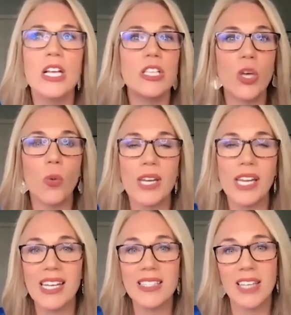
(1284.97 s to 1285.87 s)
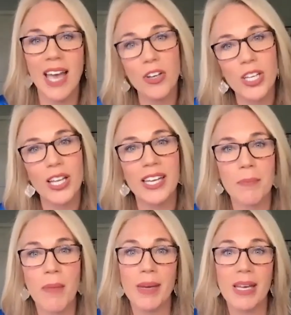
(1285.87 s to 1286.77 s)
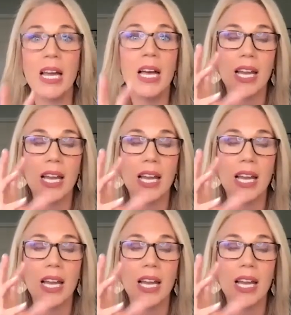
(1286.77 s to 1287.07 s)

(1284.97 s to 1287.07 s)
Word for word: So when he's calculating maybe